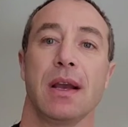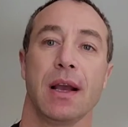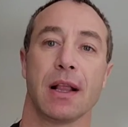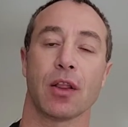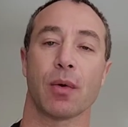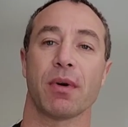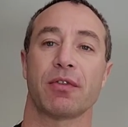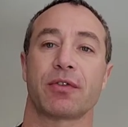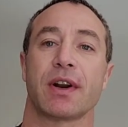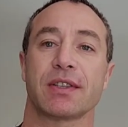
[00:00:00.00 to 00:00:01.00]
Hello my
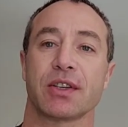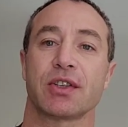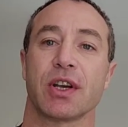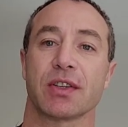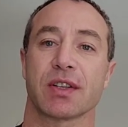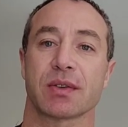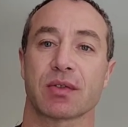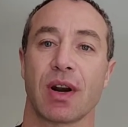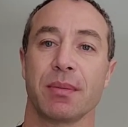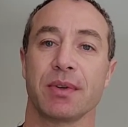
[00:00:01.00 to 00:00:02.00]
friends and channel
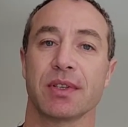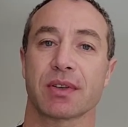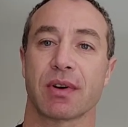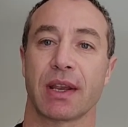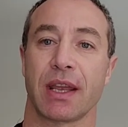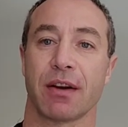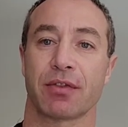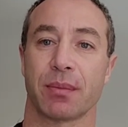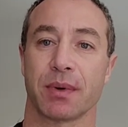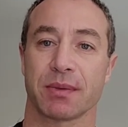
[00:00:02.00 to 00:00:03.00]
subscribers, Greg here
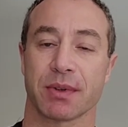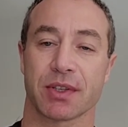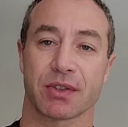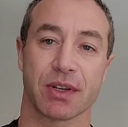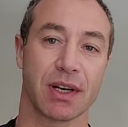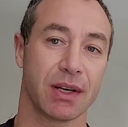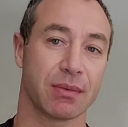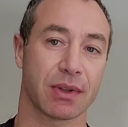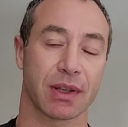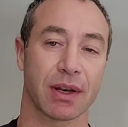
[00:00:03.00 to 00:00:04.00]
from Brisbane, Australia
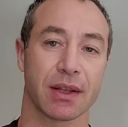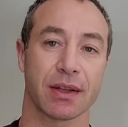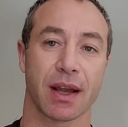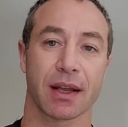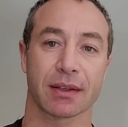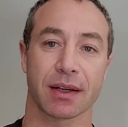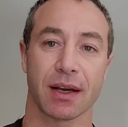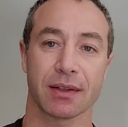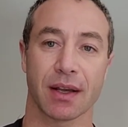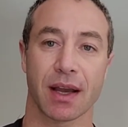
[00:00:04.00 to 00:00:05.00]
with another
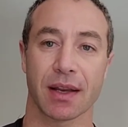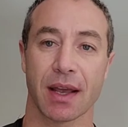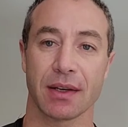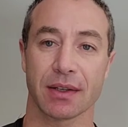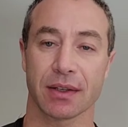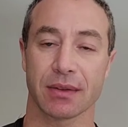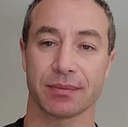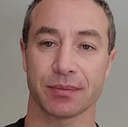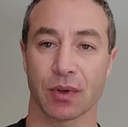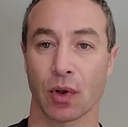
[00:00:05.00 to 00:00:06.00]
uncut, unedited,
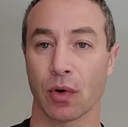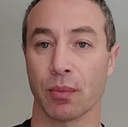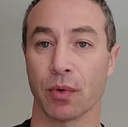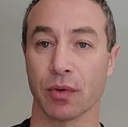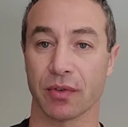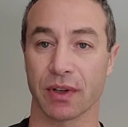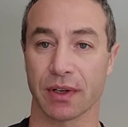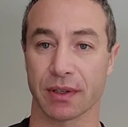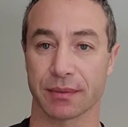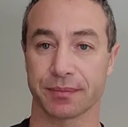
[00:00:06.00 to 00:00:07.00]
no boo
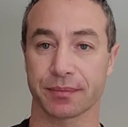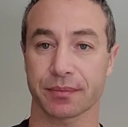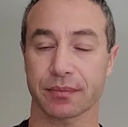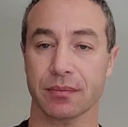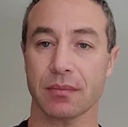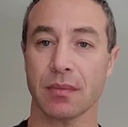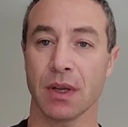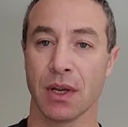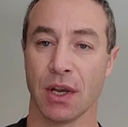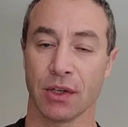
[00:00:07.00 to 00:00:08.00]
video.
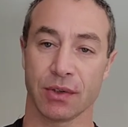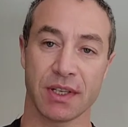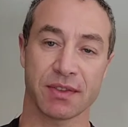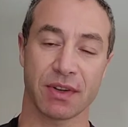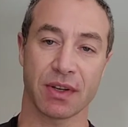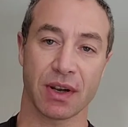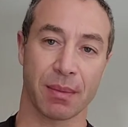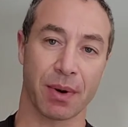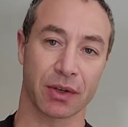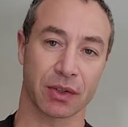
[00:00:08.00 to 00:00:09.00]
Today's video
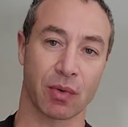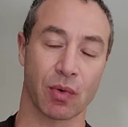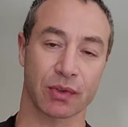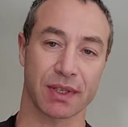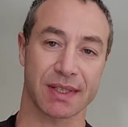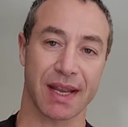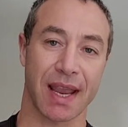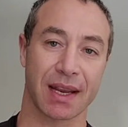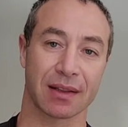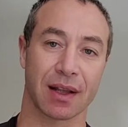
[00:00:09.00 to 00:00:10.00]
about Qantas
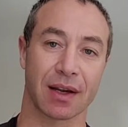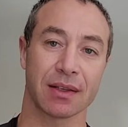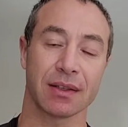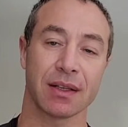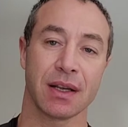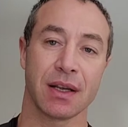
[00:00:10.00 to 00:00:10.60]
airline,